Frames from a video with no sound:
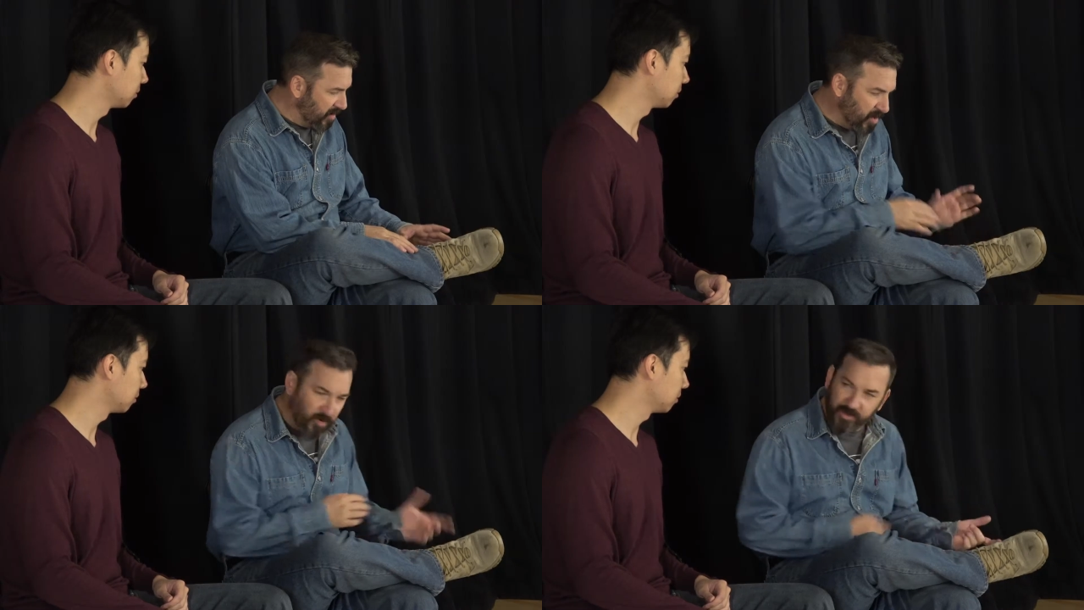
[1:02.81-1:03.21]

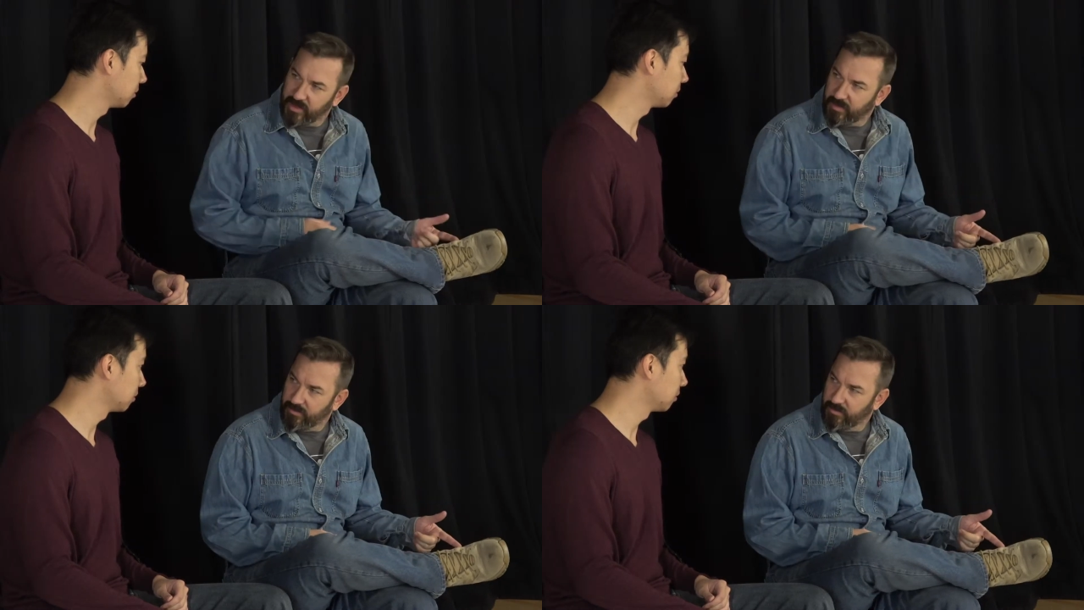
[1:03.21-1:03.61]
Speaker 1: You don't
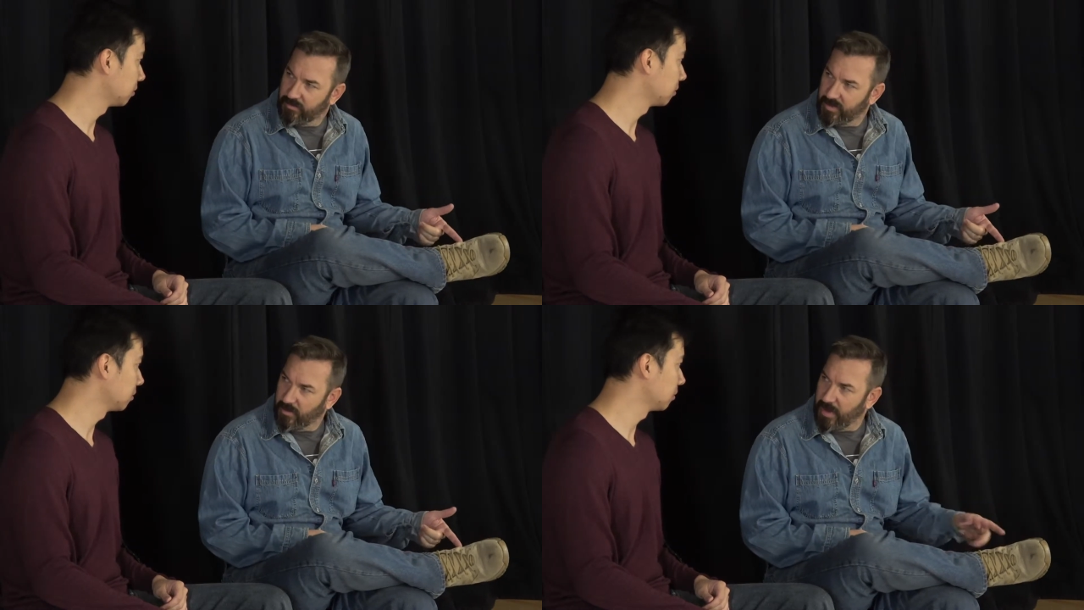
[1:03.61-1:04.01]
think that
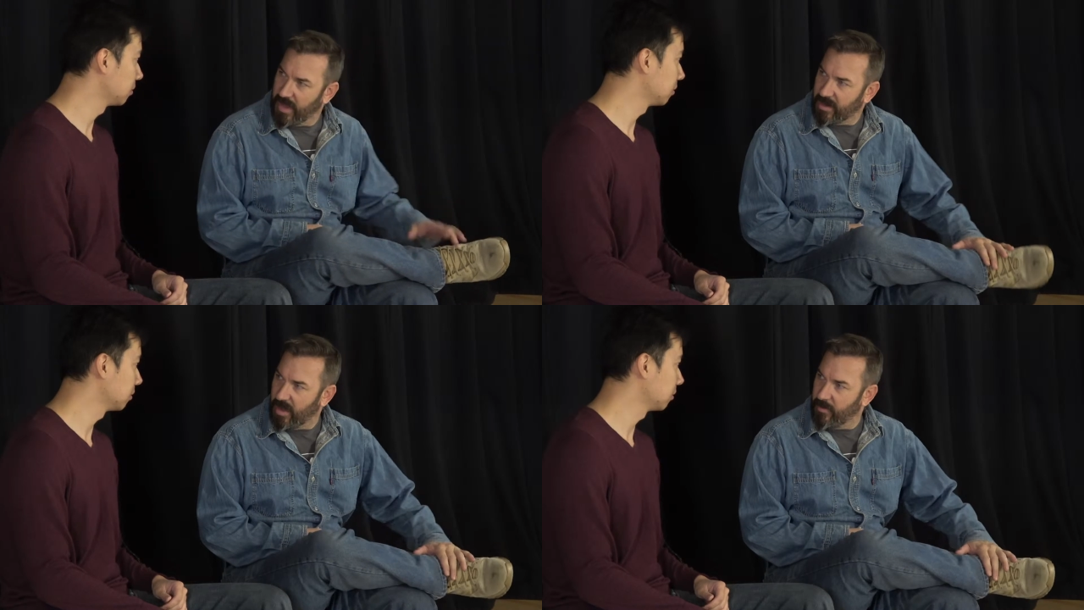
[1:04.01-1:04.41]
they'll
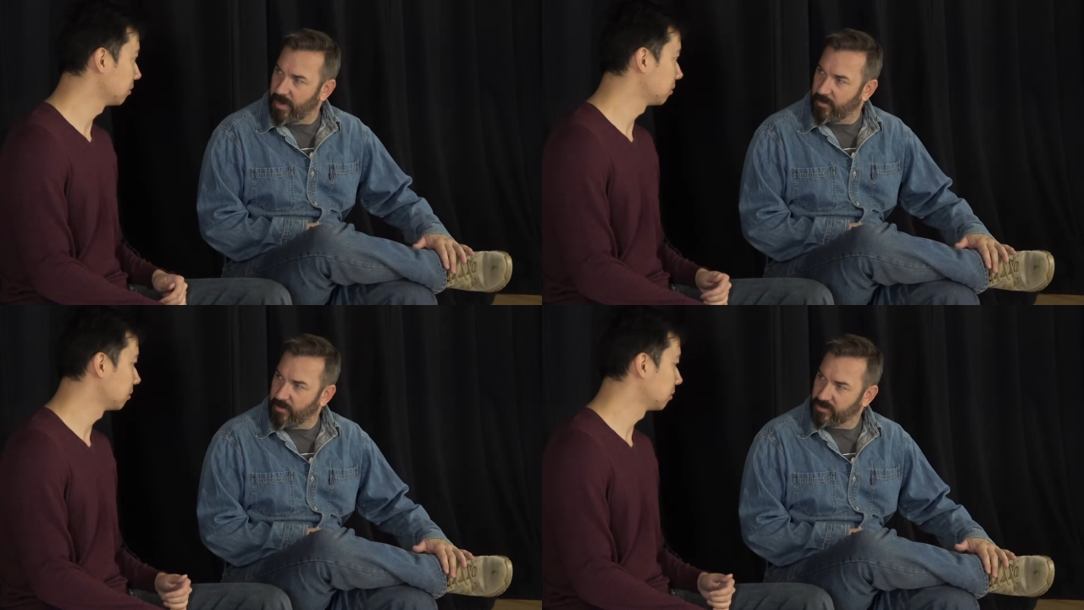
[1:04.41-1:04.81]
mind
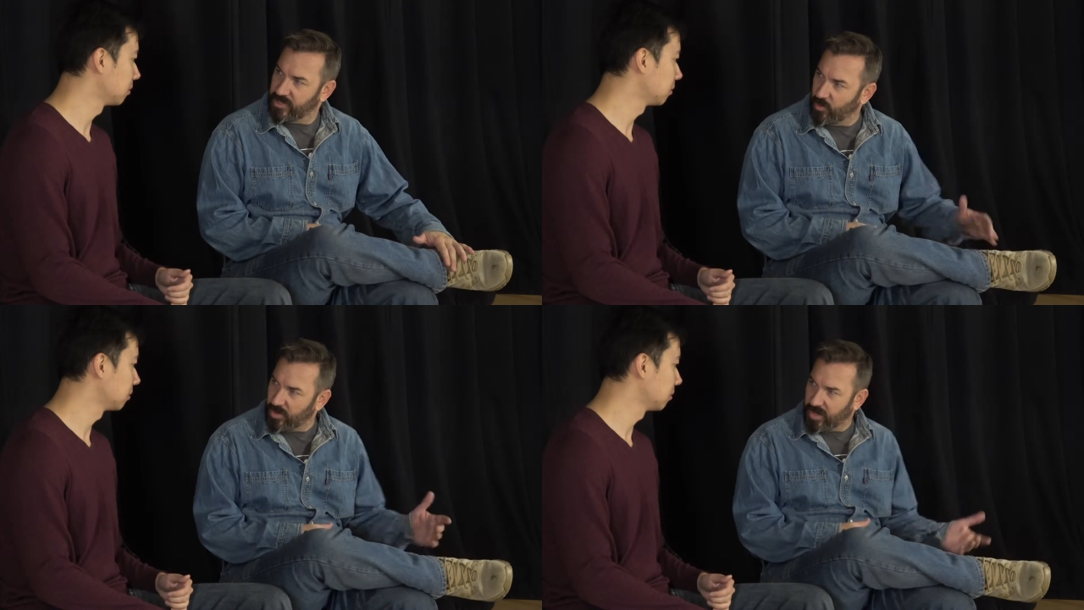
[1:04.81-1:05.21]
combat boots?
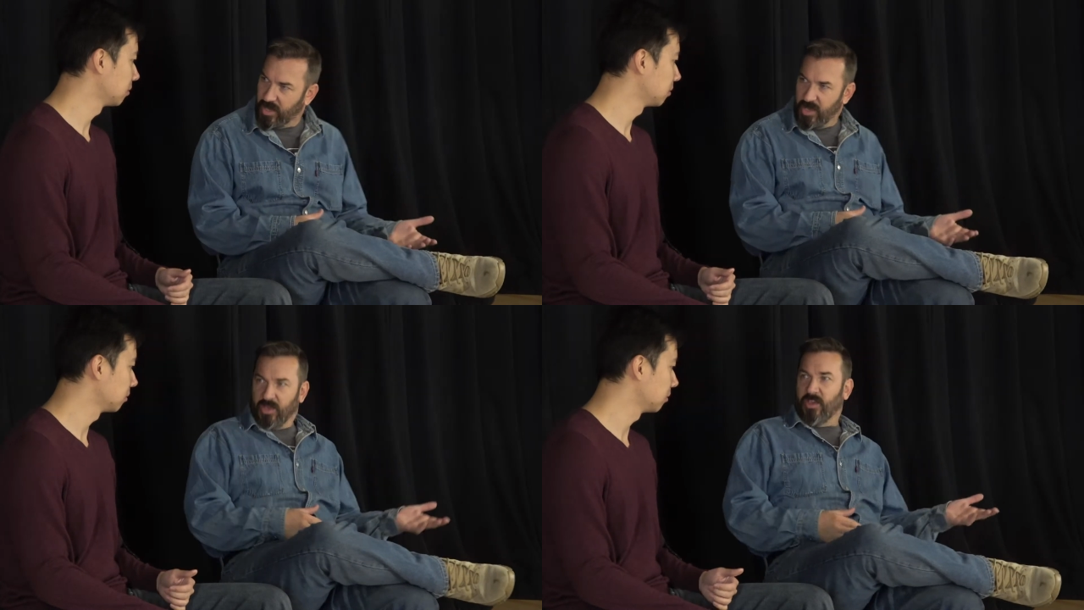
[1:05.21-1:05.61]
Should I wear
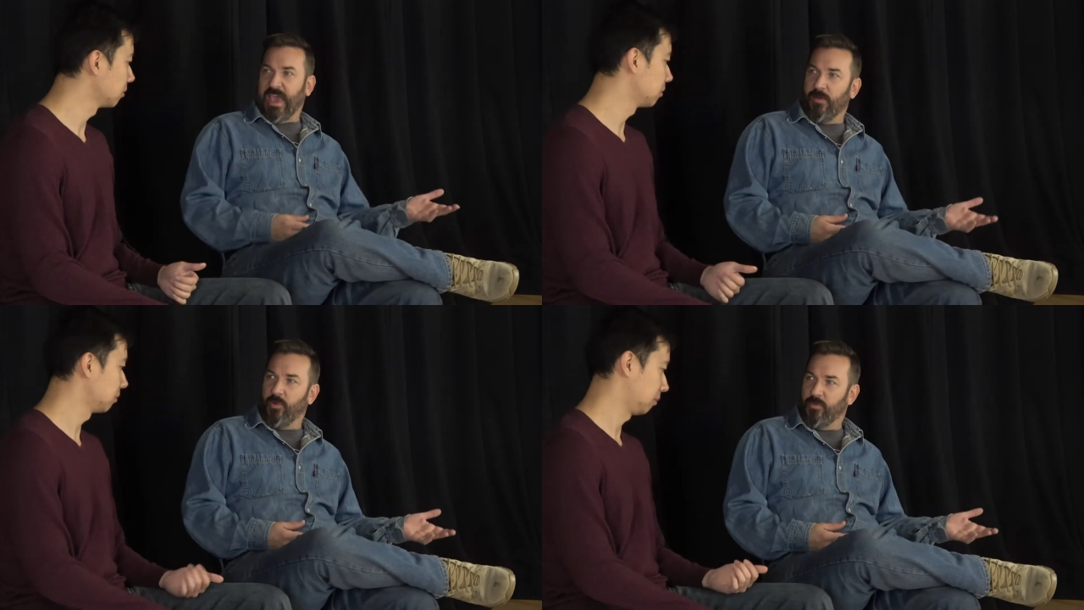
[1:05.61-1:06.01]

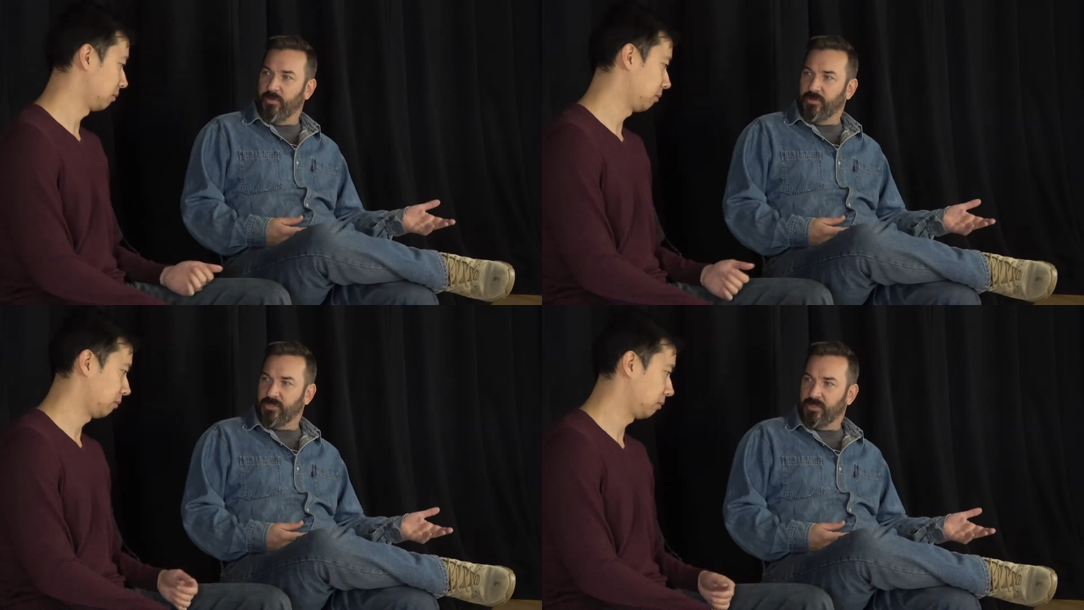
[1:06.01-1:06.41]
cowboy
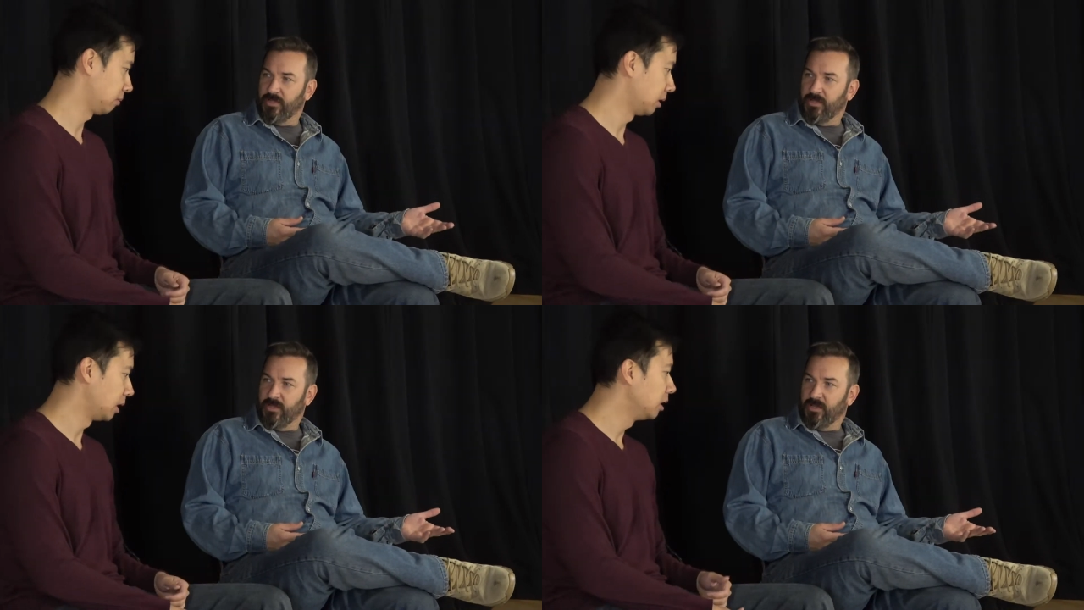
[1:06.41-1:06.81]

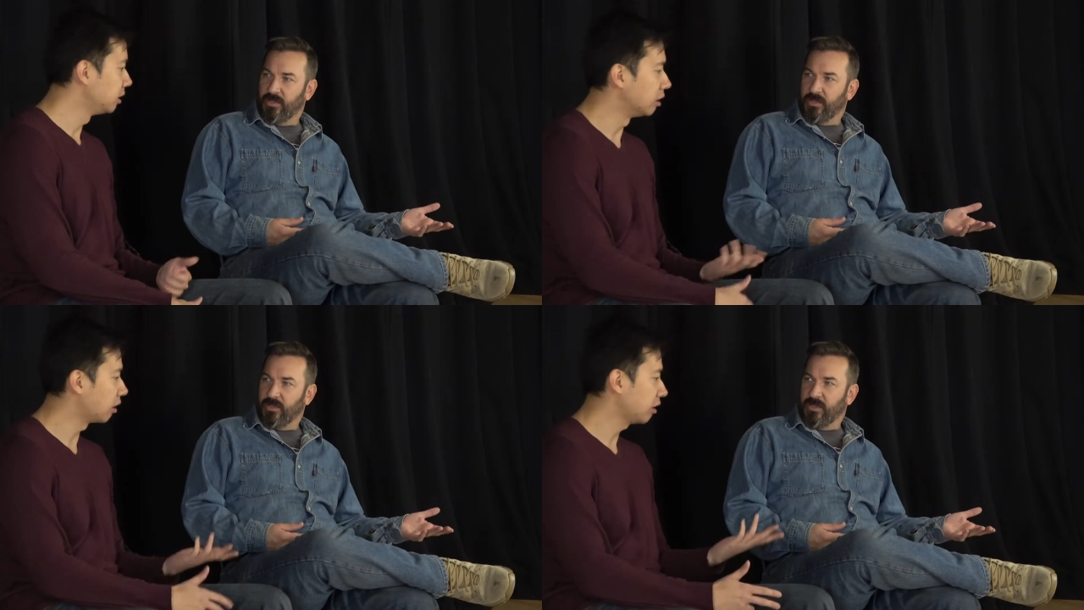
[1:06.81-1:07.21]
boots?
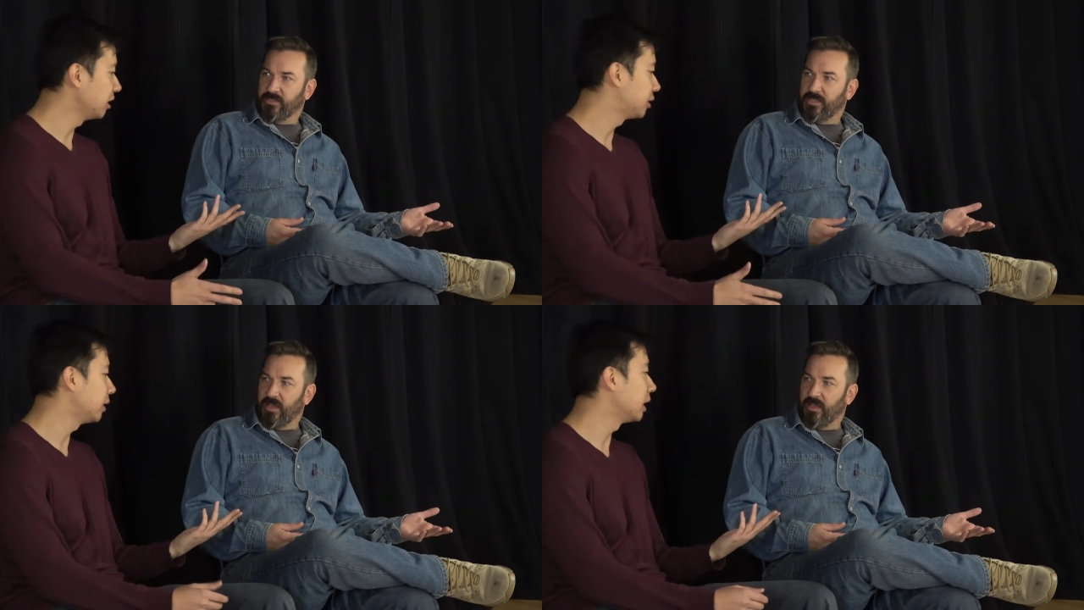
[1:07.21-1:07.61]
Speaker 2: No, I
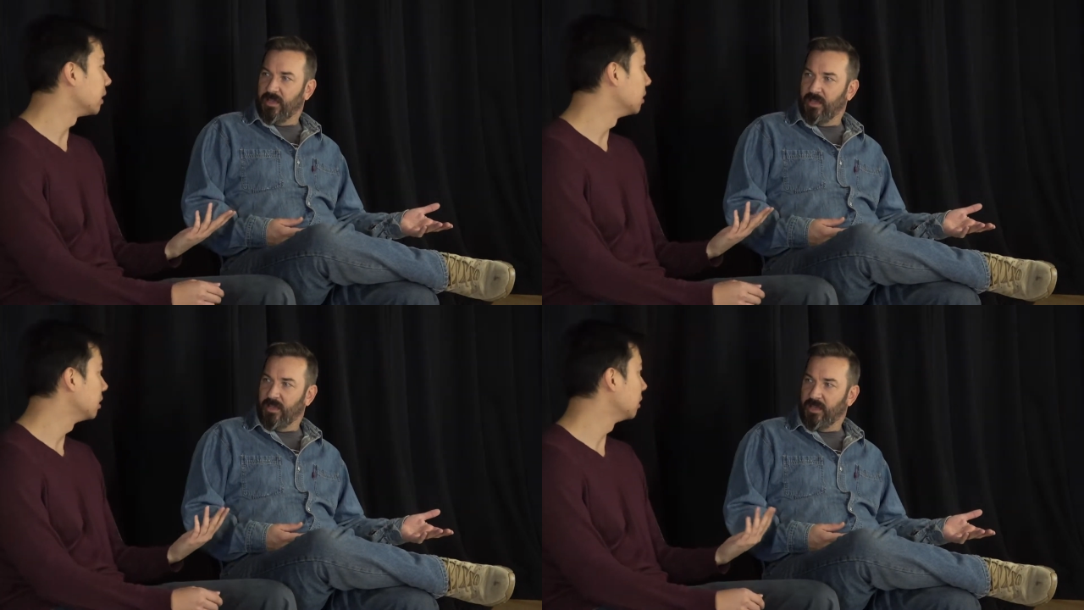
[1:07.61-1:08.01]
think it's
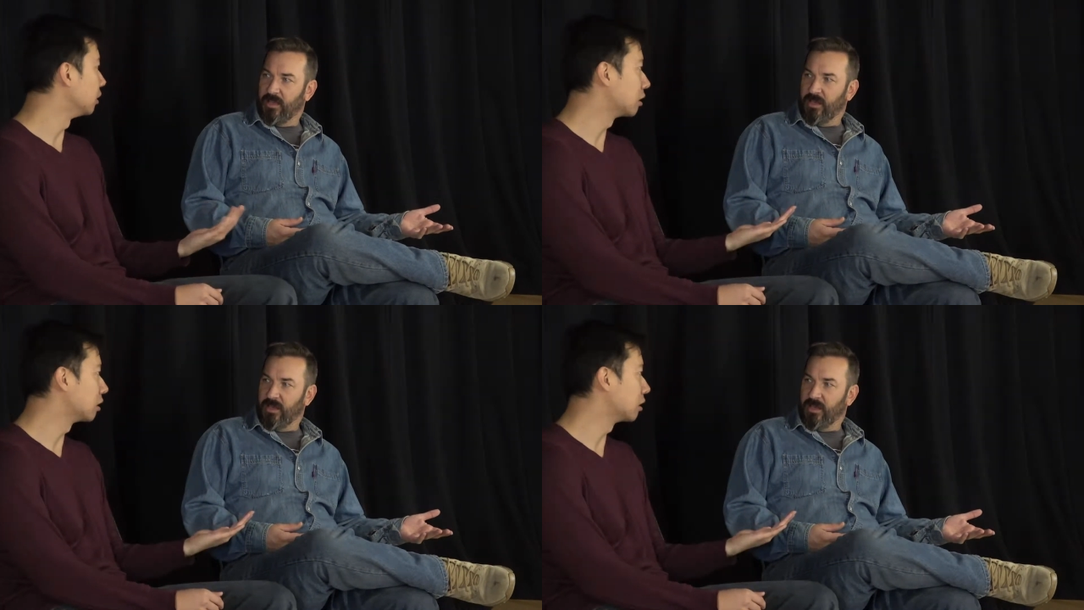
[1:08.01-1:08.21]
fine. You're